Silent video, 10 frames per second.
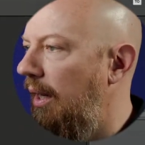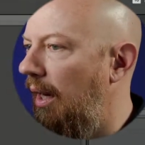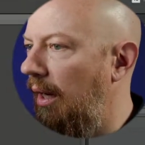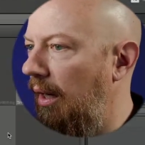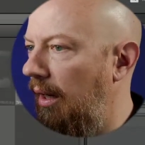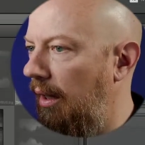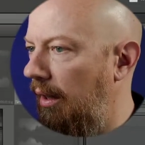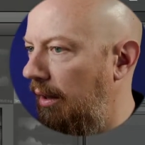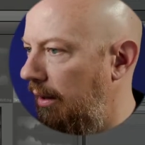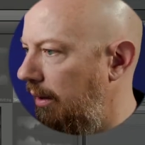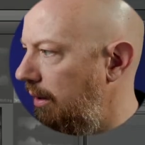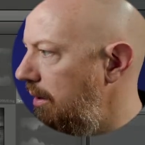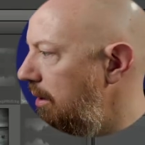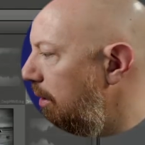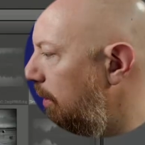
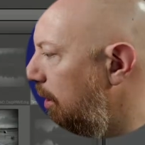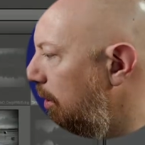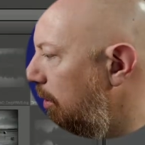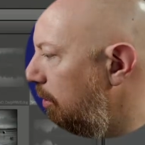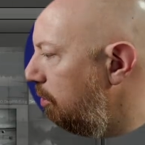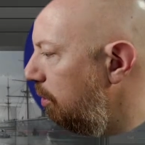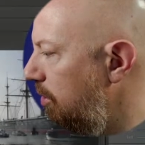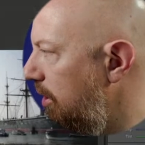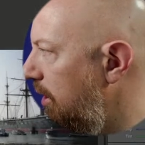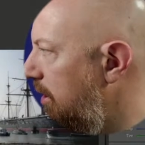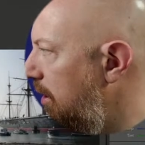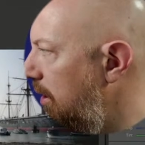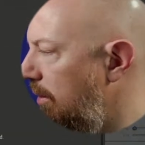And there we go. Those two are selected.